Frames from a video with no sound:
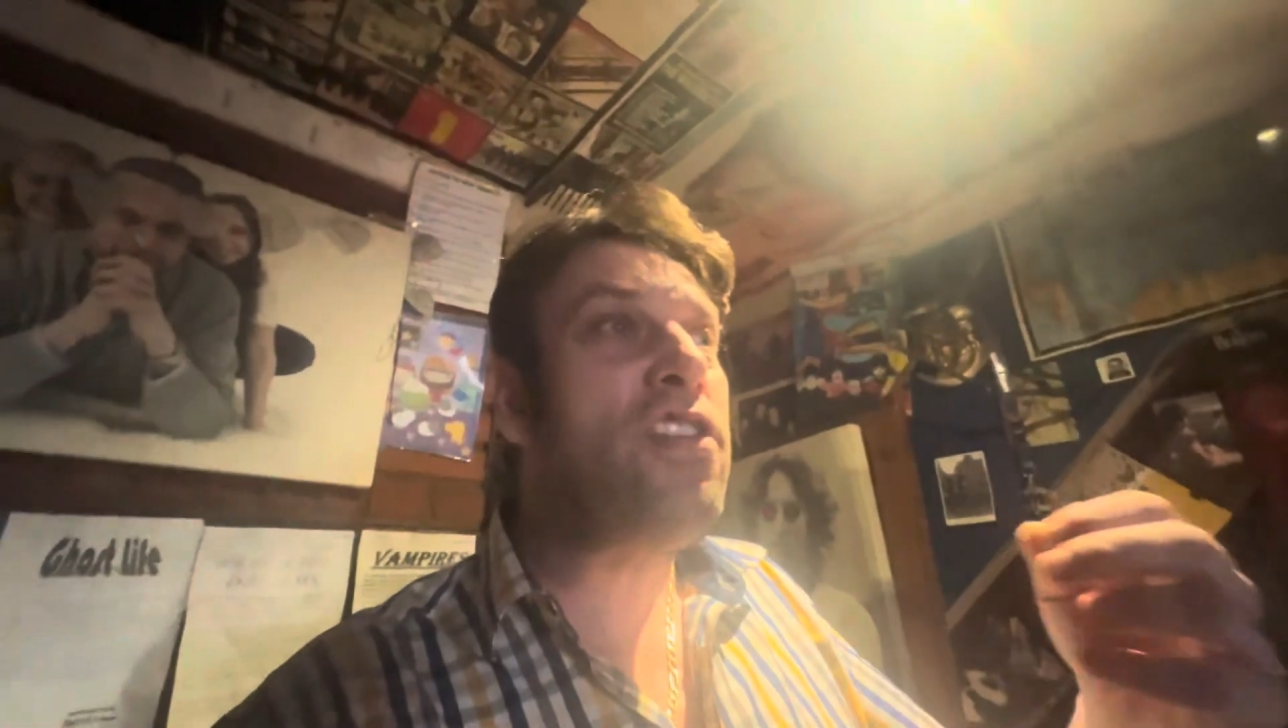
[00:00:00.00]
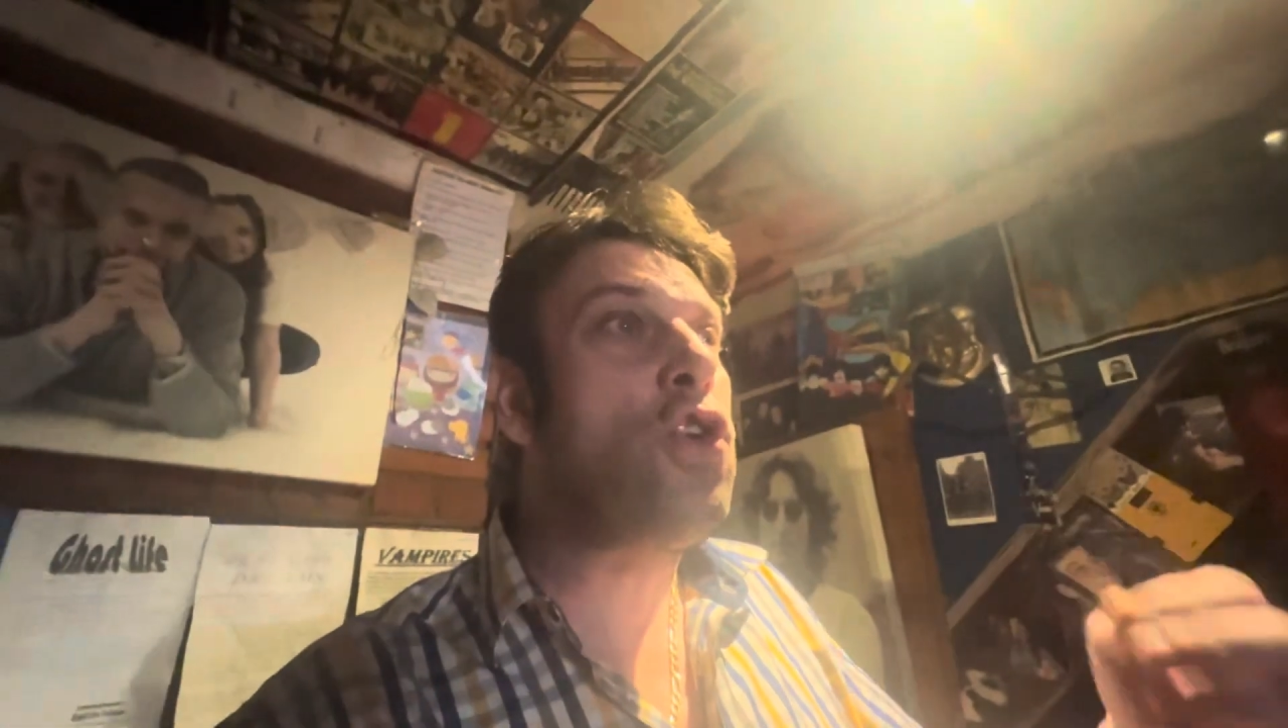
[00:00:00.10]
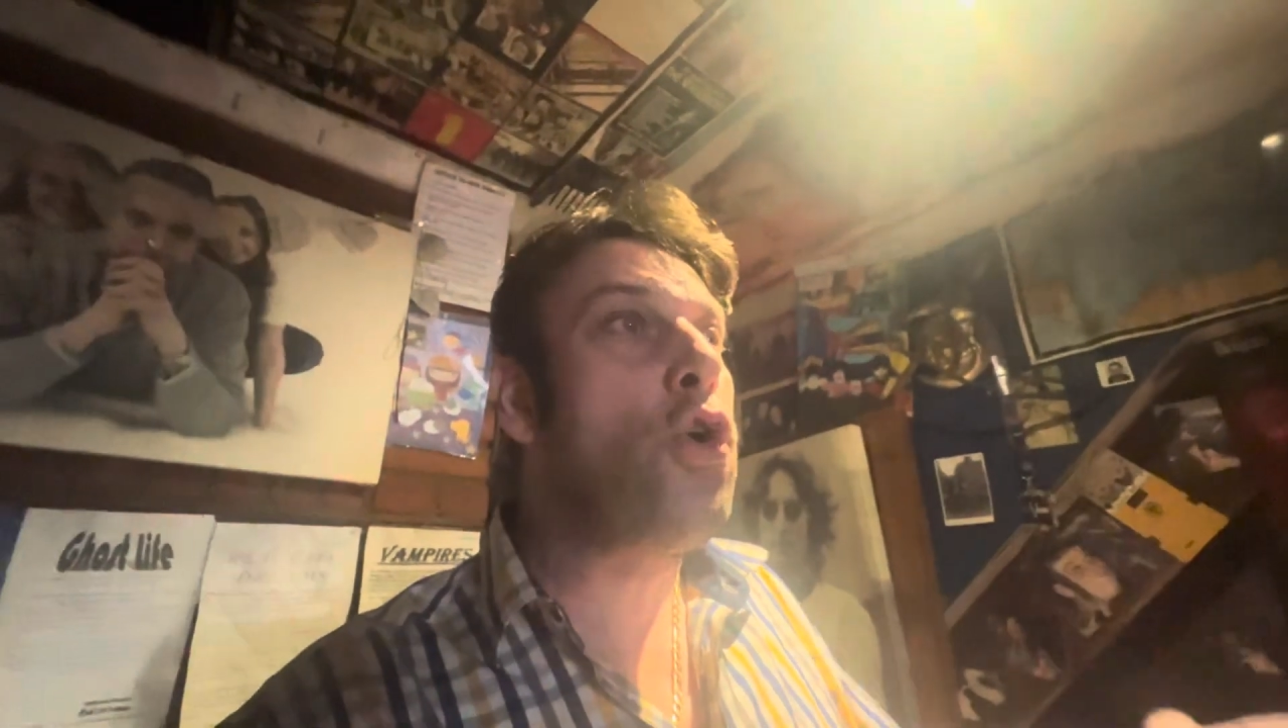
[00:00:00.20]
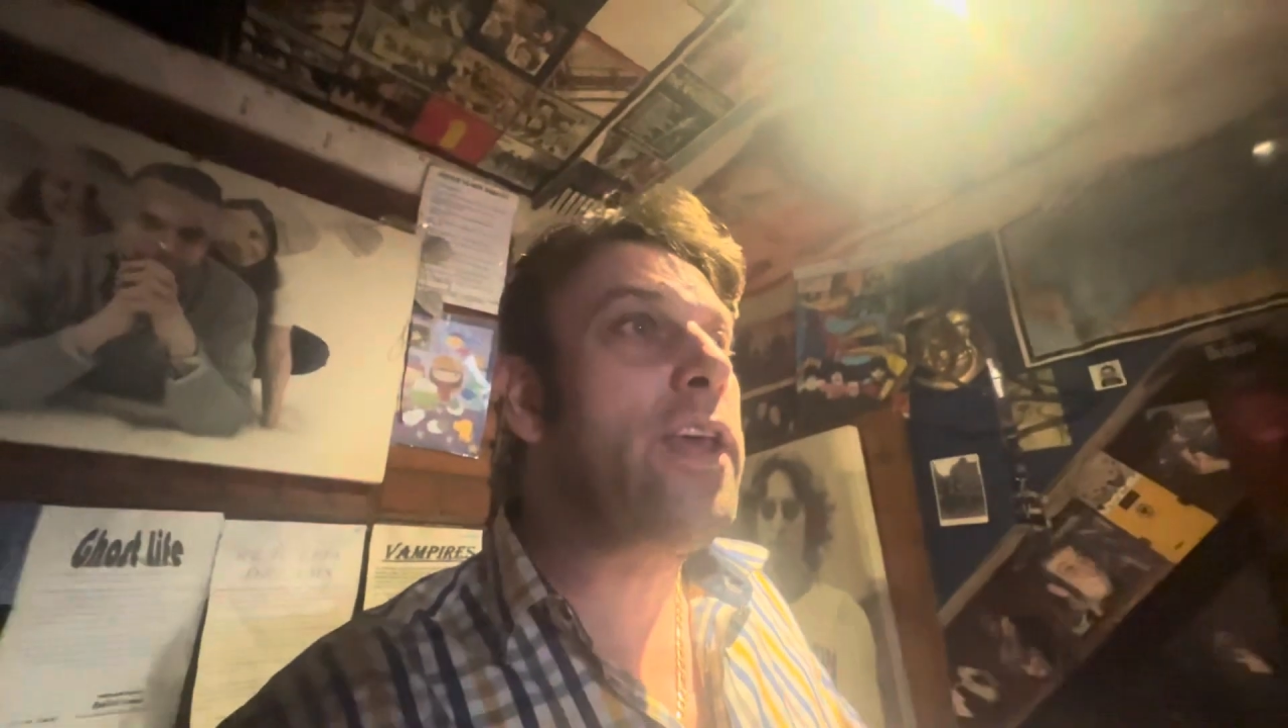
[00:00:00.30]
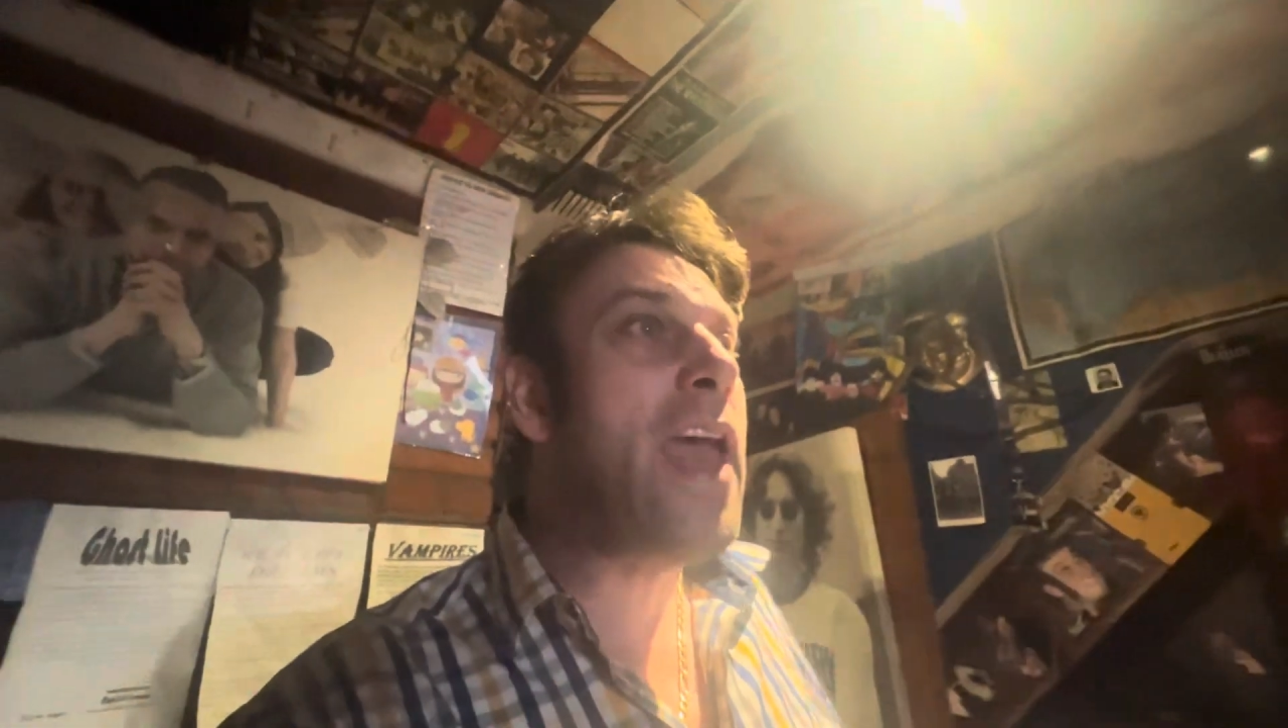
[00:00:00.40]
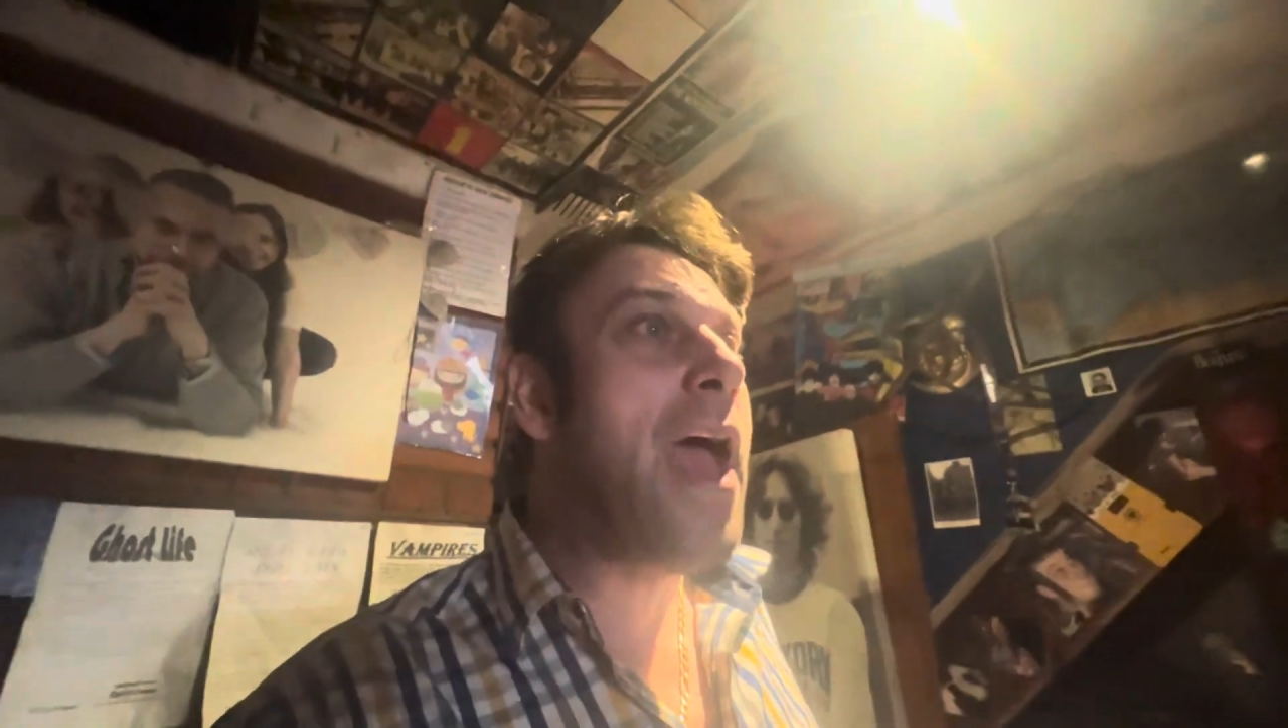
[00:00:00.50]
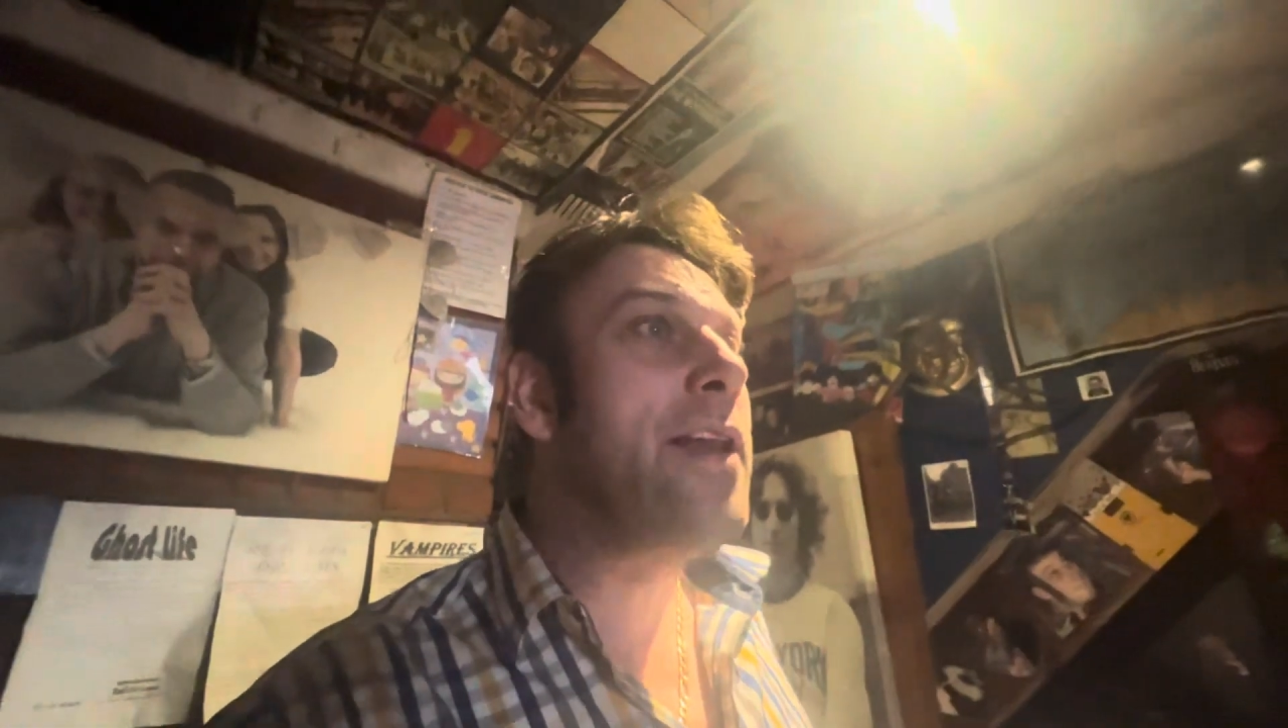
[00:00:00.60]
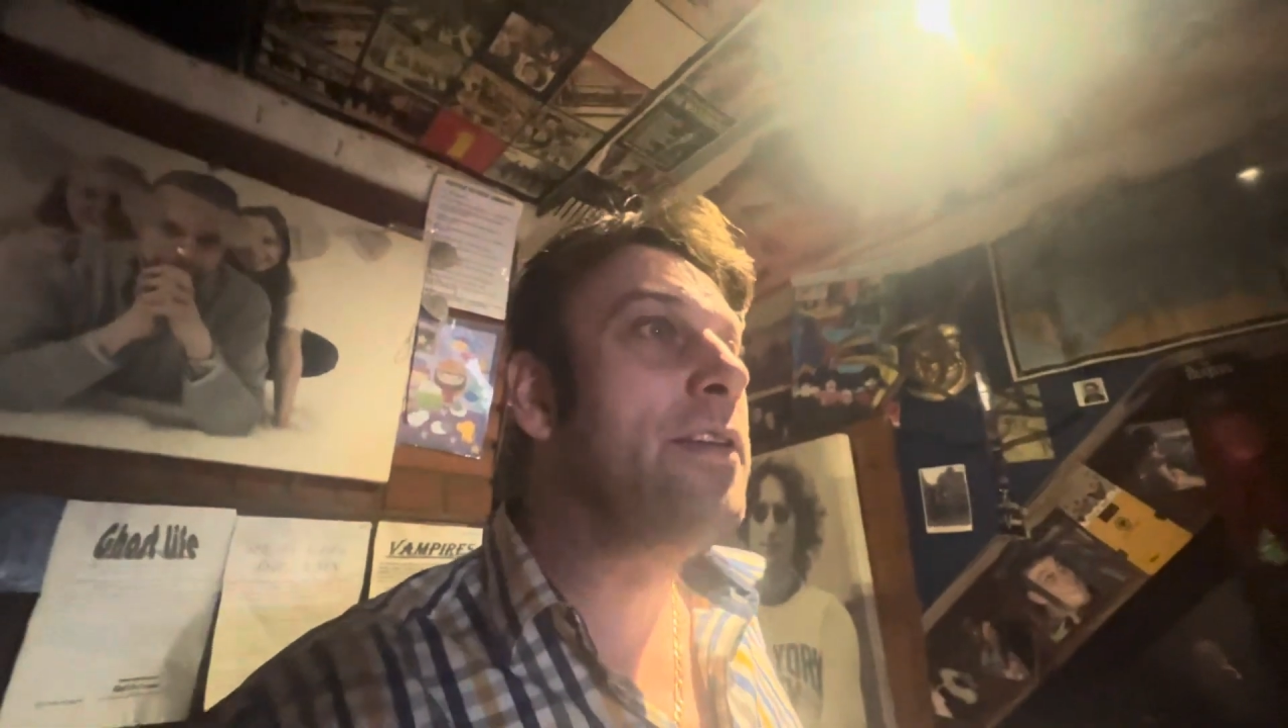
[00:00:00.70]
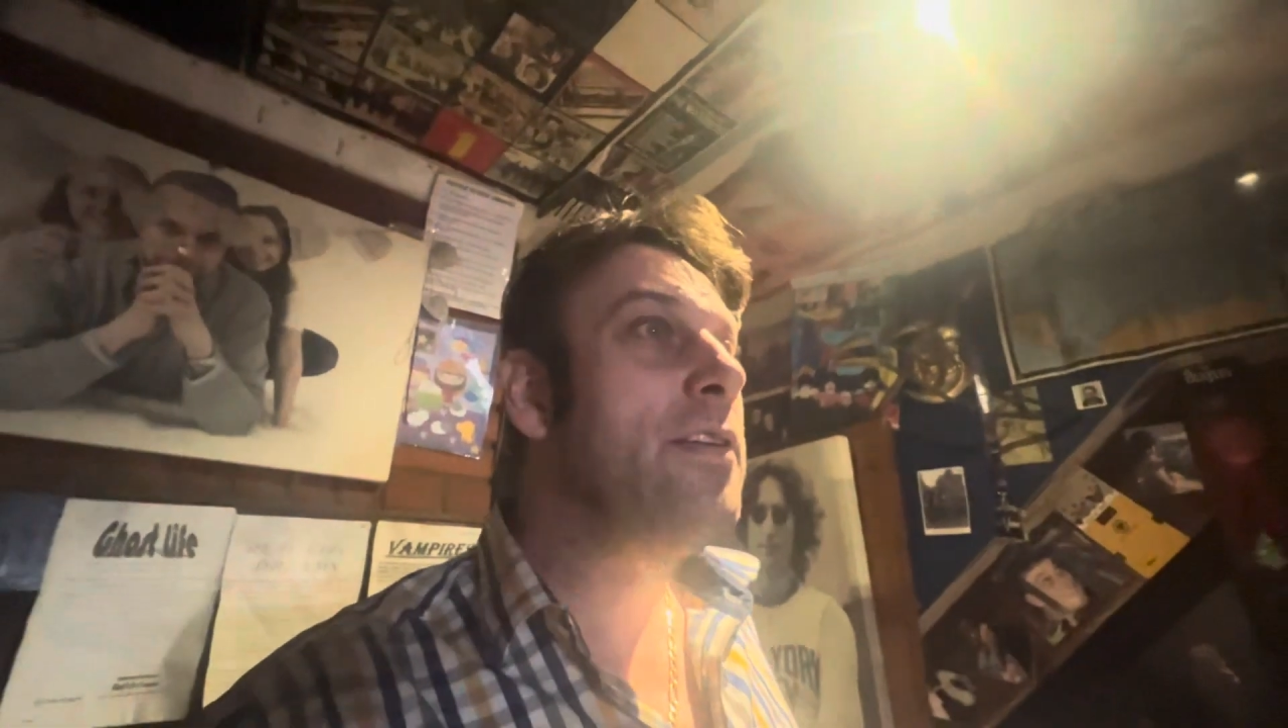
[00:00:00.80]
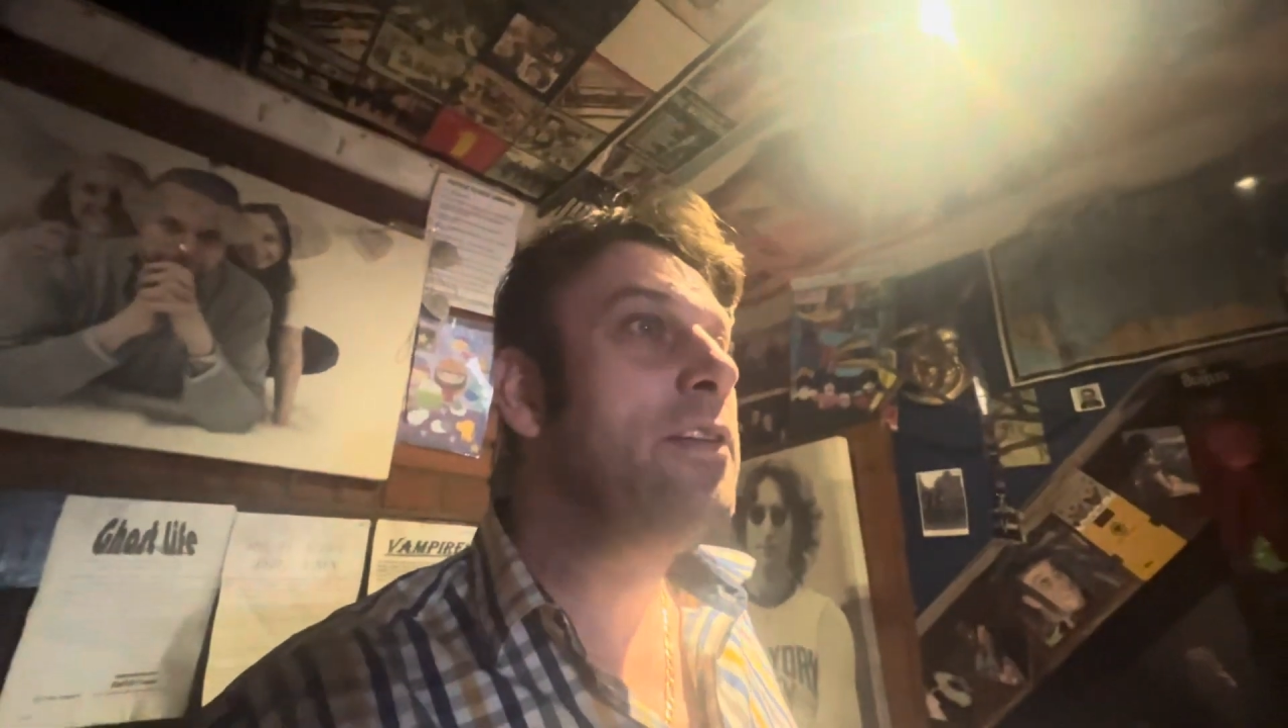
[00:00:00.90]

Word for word: scored again.